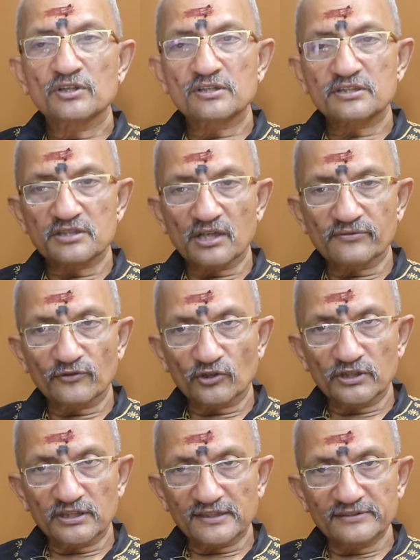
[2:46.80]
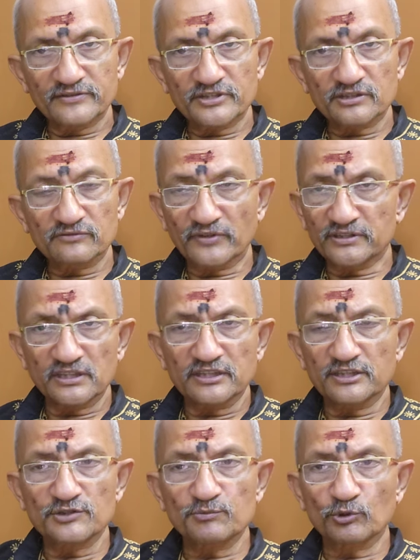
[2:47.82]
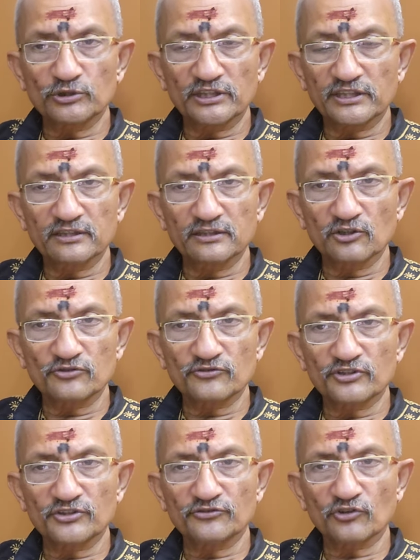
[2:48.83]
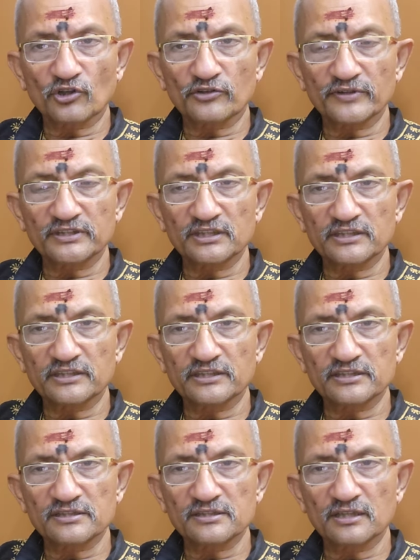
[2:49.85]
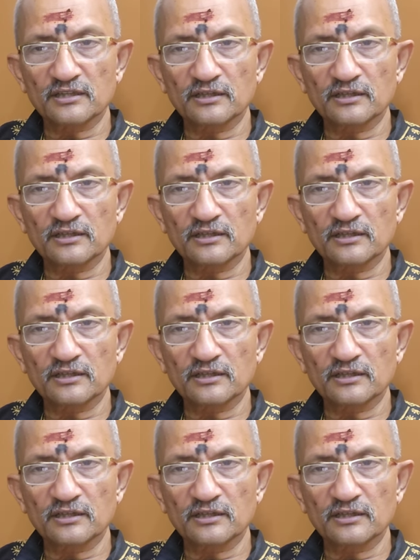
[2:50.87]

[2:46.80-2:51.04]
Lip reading: stuff on television, whether it is political nonsense or whether it is